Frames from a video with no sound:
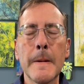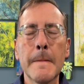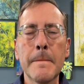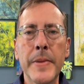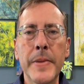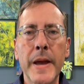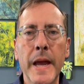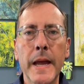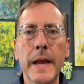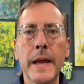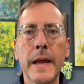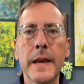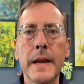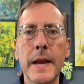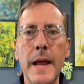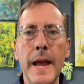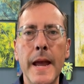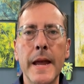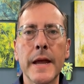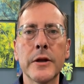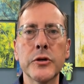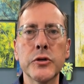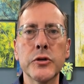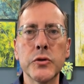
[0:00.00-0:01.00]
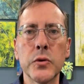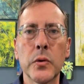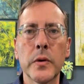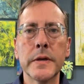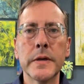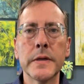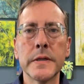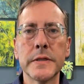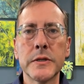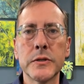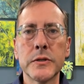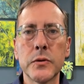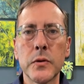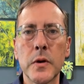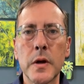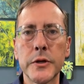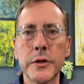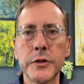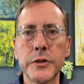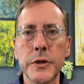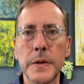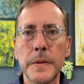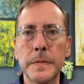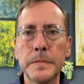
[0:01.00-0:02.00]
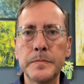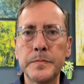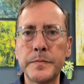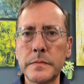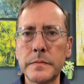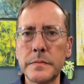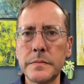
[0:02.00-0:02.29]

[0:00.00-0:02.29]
pain, and joint destruction.